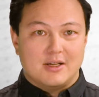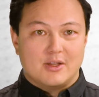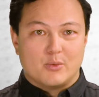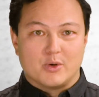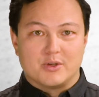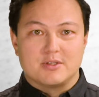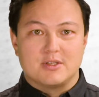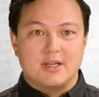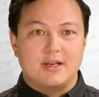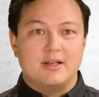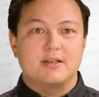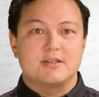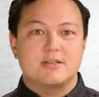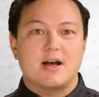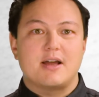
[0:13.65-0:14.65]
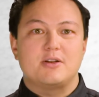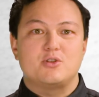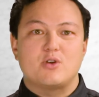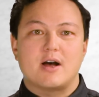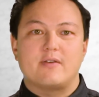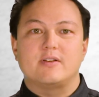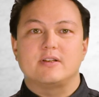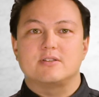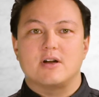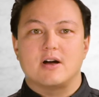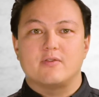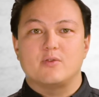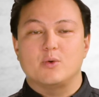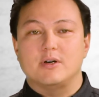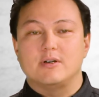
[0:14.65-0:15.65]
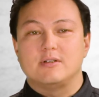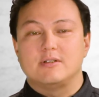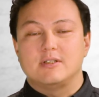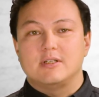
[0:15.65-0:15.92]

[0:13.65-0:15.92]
the world's leading design and drafting software.